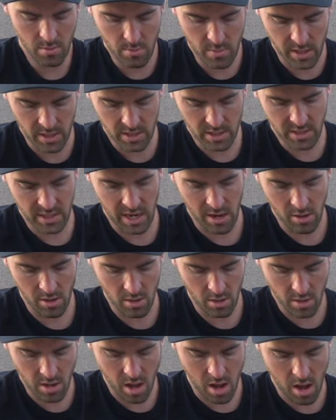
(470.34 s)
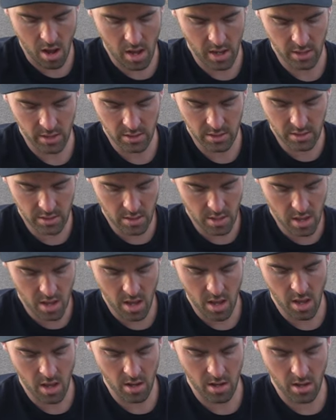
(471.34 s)
my sterile gauze,
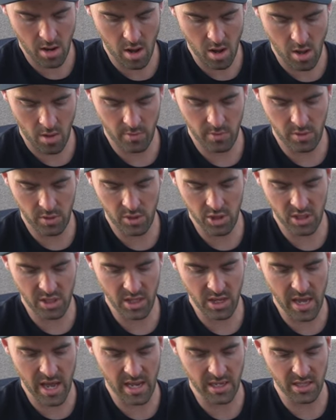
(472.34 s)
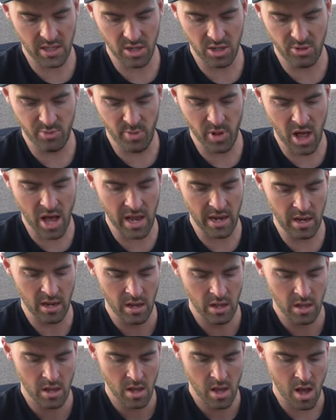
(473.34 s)
and just in case there's blood.
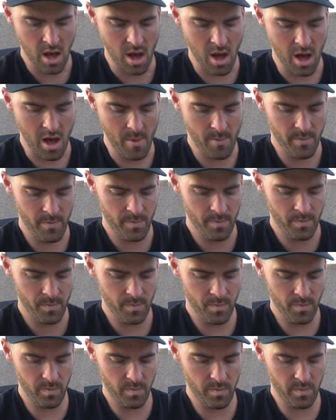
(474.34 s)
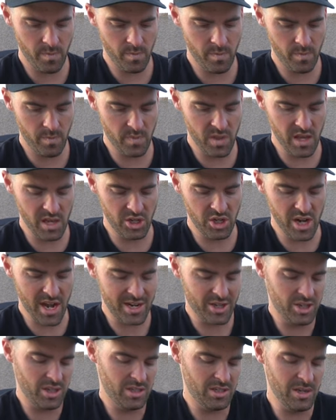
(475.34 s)
The
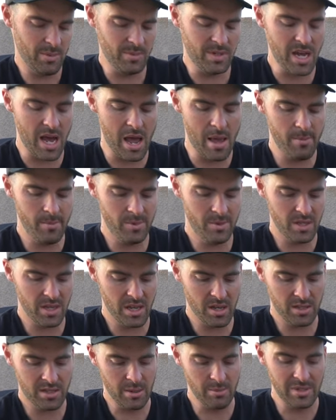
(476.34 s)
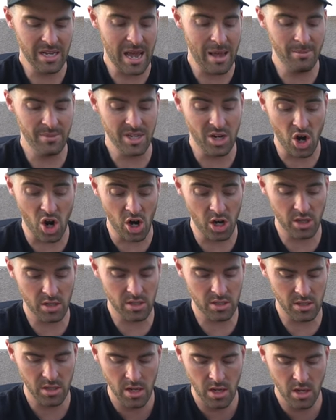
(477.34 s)
injection sometimes it
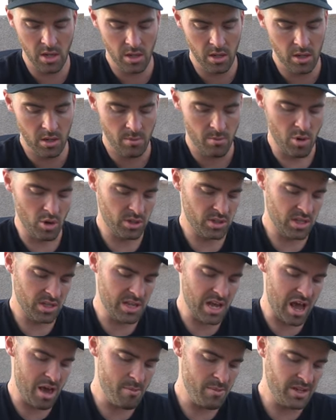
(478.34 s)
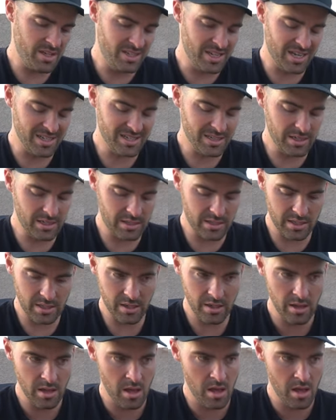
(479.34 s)
hurts. Most of the time it doesn't.